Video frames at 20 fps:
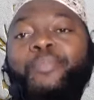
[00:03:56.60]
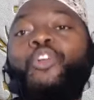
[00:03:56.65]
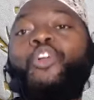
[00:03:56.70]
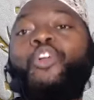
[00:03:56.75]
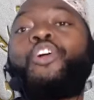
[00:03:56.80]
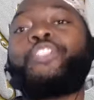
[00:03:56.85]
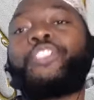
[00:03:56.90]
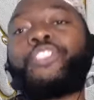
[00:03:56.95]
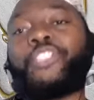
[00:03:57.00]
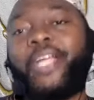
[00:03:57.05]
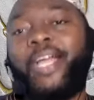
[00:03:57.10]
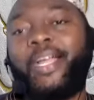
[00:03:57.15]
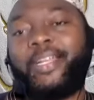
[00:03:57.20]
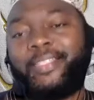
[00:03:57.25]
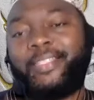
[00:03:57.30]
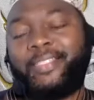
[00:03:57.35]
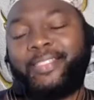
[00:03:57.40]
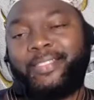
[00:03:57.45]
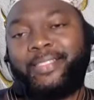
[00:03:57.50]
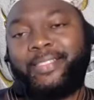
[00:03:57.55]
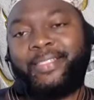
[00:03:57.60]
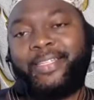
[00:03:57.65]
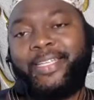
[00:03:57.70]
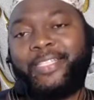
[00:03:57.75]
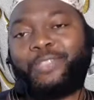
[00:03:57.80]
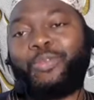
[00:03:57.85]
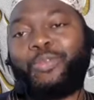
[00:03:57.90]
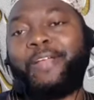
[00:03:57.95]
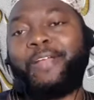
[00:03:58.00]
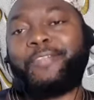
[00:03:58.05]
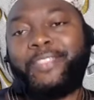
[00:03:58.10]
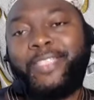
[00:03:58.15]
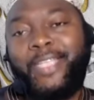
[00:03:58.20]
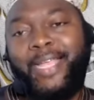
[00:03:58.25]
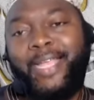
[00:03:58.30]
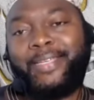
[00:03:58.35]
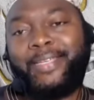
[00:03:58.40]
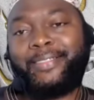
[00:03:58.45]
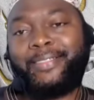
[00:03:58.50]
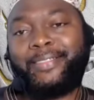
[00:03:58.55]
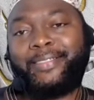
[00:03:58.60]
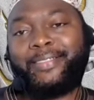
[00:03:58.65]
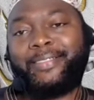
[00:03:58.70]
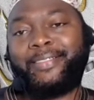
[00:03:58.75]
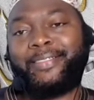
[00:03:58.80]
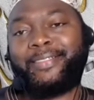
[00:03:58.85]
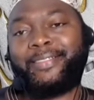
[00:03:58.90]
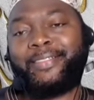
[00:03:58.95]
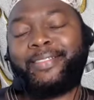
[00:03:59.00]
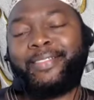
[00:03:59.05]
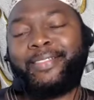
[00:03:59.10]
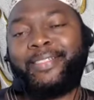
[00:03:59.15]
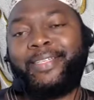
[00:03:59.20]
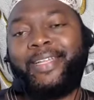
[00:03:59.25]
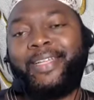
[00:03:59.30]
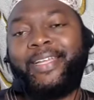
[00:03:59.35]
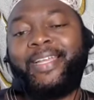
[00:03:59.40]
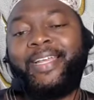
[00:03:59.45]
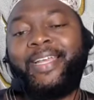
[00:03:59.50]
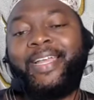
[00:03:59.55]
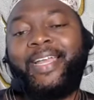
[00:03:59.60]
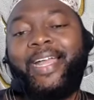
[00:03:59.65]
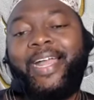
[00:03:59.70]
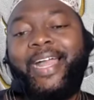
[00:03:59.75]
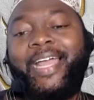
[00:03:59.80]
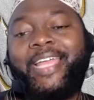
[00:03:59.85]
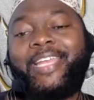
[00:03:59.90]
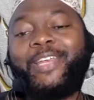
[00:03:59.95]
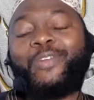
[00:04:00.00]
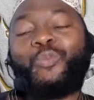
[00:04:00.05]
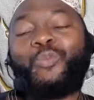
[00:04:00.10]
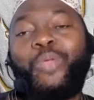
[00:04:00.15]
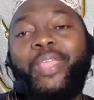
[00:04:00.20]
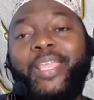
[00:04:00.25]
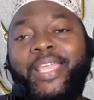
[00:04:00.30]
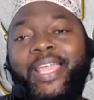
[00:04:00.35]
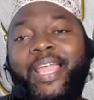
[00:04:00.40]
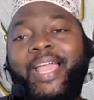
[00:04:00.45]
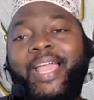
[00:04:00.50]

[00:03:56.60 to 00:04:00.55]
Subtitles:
contract that we have signed. And we